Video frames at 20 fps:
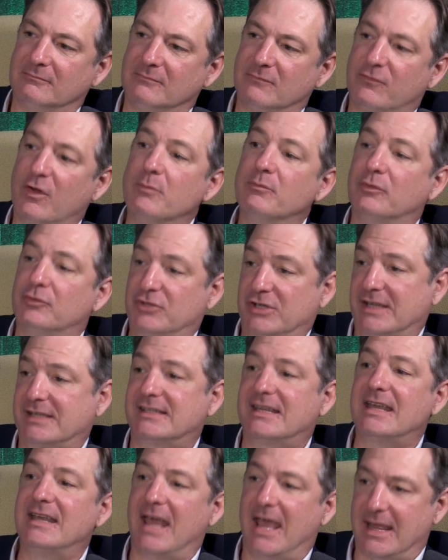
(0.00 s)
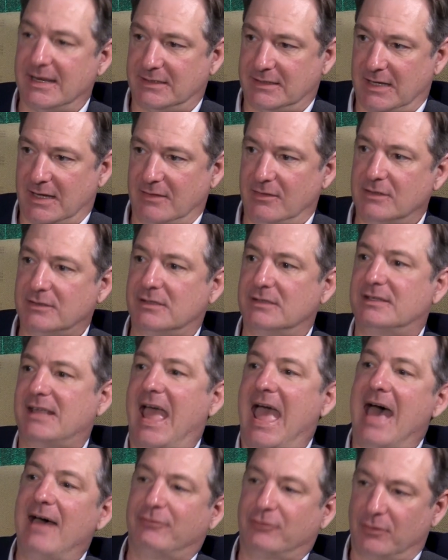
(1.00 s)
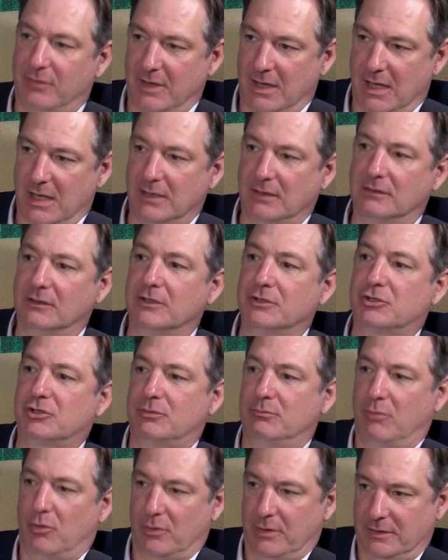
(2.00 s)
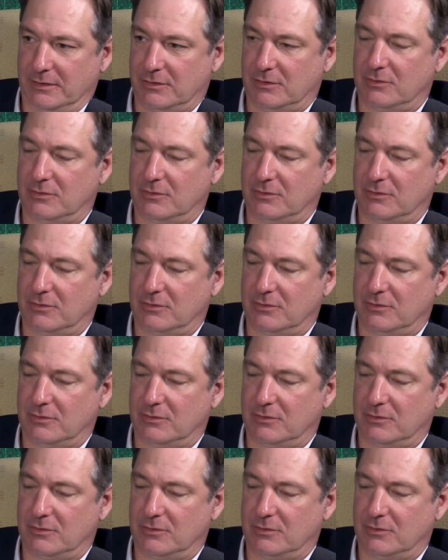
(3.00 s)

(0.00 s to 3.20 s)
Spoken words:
From 16 to 18. This is after the English boarding school.